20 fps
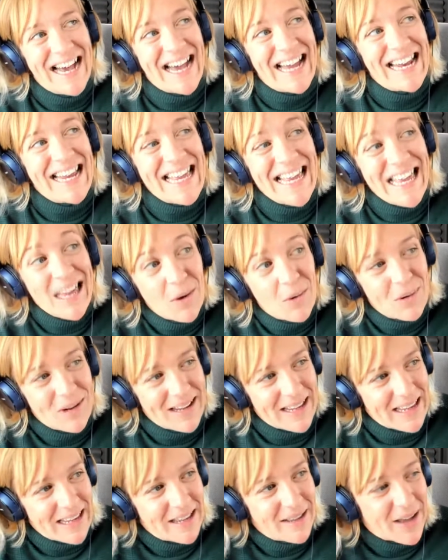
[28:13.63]
And
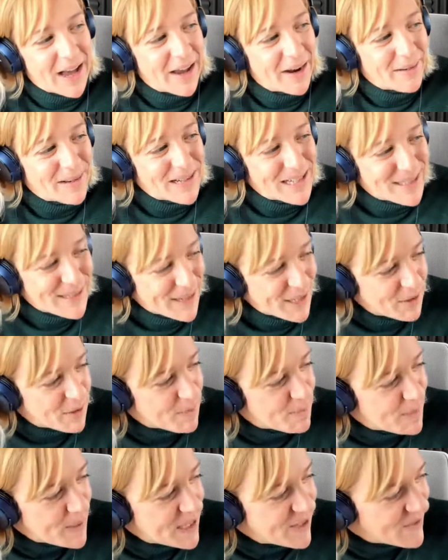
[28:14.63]
equally, and I'm going to tell you a
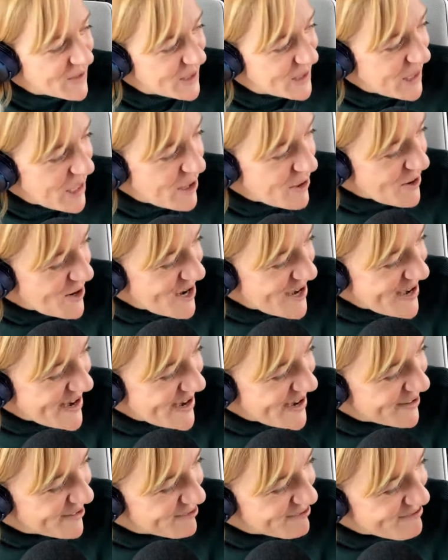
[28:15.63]
bit of a secret
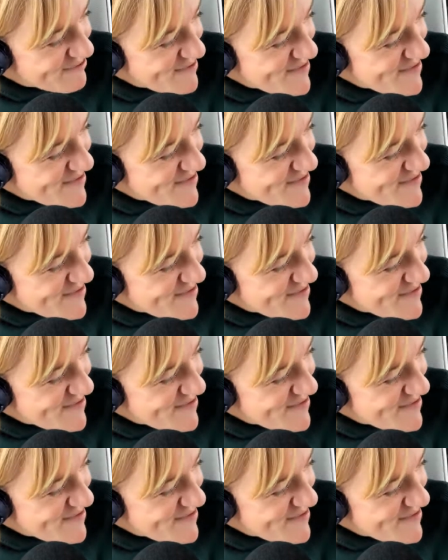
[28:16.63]
here,